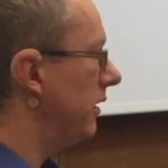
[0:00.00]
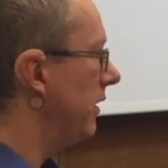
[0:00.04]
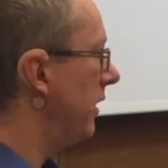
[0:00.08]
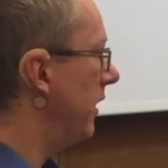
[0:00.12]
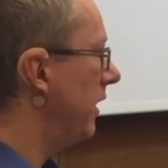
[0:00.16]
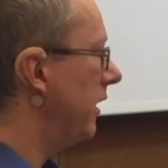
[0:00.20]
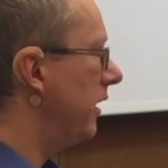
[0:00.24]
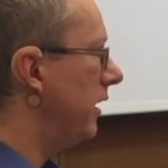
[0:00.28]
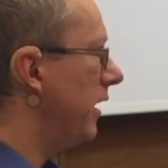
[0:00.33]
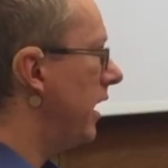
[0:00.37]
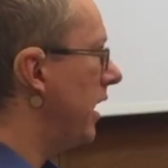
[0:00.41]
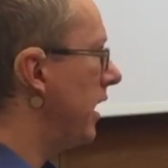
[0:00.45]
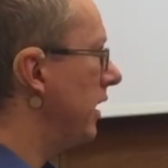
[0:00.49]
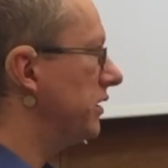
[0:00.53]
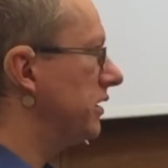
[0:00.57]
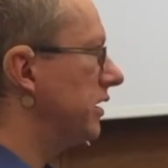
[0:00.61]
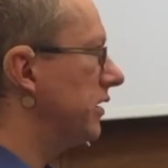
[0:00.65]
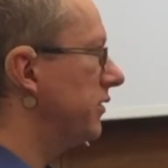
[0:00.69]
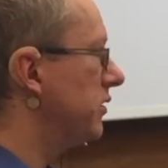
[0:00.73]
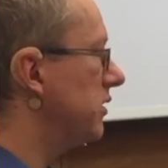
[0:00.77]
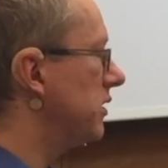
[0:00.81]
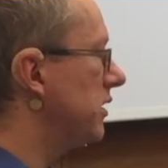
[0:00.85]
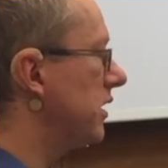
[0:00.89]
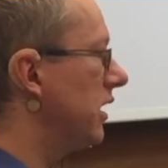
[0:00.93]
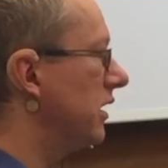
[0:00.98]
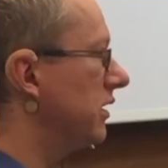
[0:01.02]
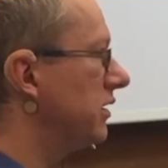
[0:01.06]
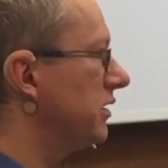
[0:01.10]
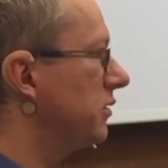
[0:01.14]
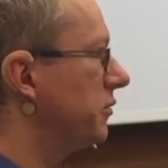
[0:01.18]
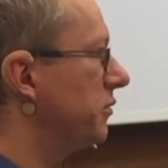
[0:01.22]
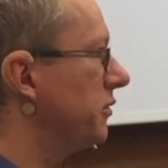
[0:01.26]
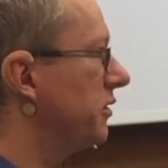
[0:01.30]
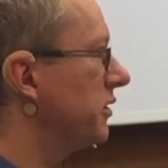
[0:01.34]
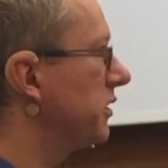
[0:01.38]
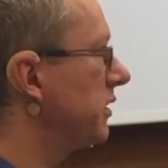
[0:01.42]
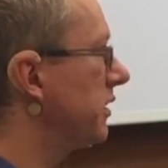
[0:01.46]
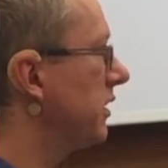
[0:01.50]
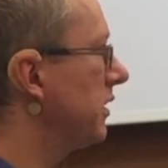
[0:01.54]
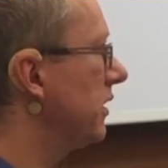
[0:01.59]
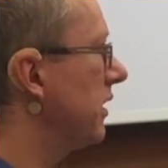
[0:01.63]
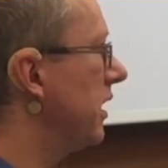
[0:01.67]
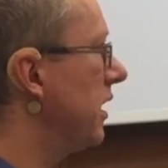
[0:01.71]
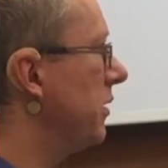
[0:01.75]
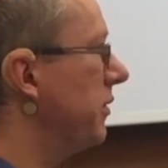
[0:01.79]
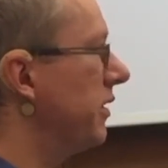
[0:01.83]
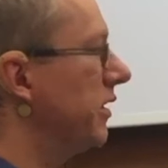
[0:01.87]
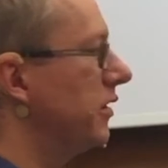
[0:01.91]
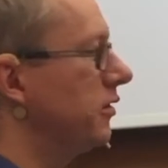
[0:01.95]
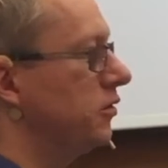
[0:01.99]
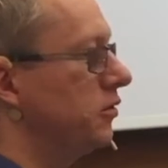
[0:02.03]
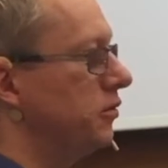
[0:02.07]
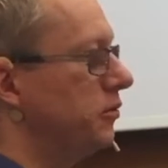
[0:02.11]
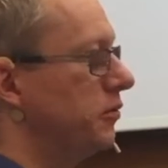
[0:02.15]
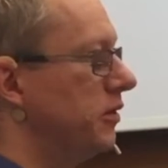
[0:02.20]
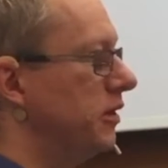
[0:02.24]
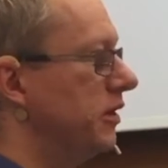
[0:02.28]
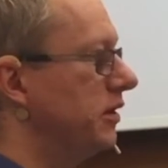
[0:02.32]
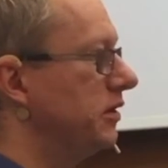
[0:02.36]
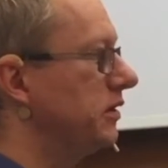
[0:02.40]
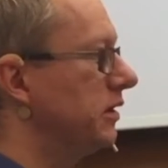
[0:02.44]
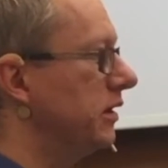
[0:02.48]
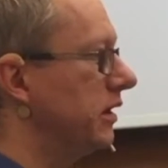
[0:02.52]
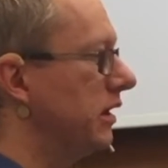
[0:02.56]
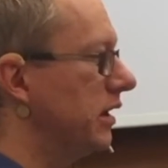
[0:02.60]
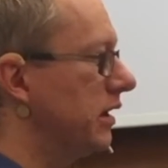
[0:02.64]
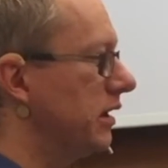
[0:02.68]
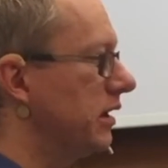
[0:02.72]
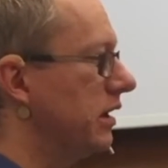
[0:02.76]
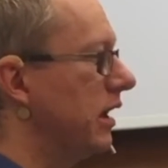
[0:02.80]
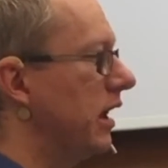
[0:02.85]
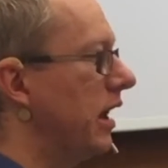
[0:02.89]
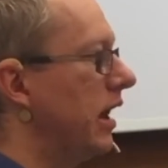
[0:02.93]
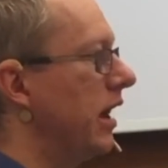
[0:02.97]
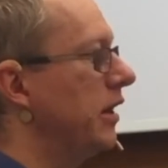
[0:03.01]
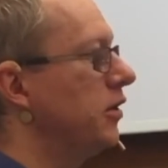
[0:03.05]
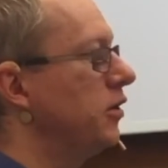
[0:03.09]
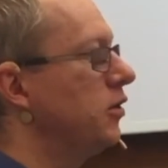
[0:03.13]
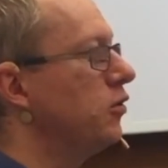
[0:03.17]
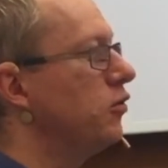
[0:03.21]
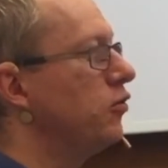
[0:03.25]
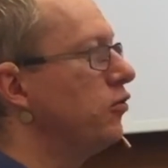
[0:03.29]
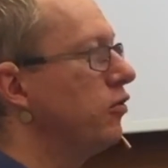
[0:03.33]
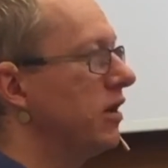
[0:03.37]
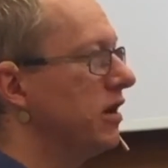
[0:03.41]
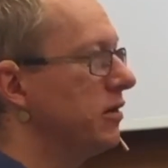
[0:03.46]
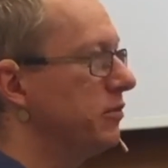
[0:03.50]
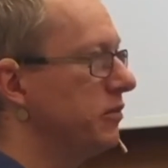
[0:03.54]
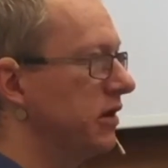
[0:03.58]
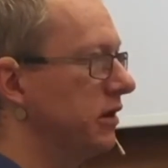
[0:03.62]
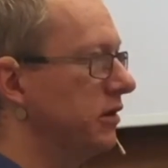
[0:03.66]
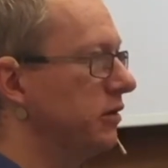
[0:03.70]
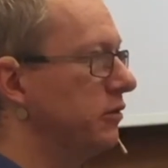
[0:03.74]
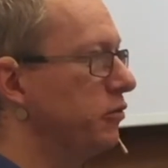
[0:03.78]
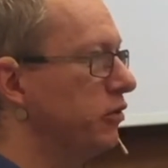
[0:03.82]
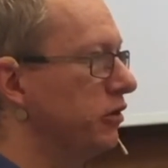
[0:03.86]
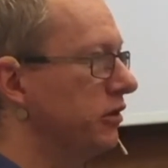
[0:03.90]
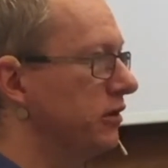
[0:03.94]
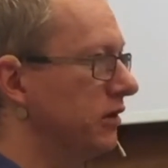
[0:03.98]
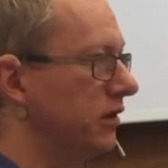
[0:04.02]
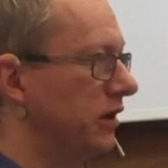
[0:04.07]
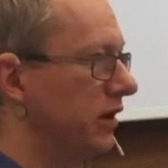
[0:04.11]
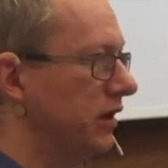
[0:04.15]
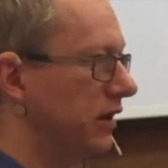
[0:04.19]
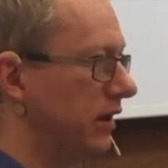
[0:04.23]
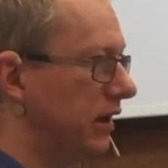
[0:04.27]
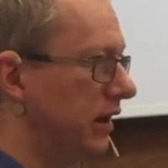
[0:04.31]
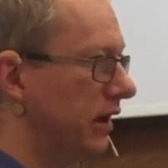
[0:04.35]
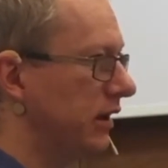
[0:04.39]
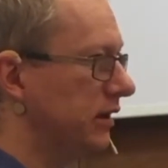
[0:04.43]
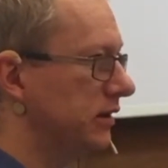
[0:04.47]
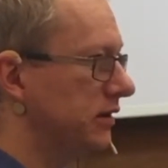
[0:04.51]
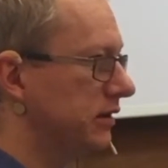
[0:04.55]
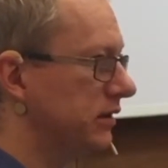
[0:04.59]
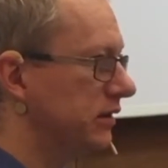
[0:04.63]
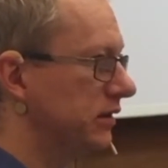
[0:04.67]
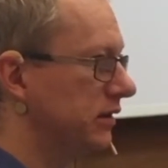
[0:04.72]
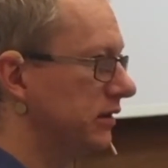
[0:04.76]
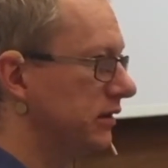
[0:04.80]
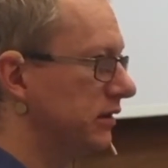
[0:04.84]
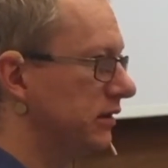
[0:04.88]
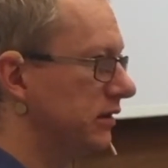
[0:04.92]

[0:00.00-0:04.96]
I had several customers coming to me saying, I know where my bottleneck is.